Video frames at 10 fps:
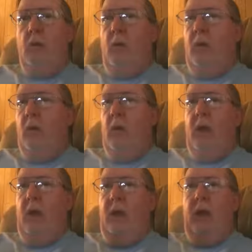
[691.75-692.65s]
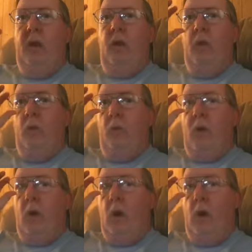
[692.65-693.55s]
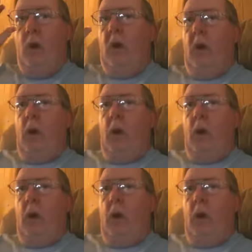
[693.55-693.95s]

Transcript: whether we are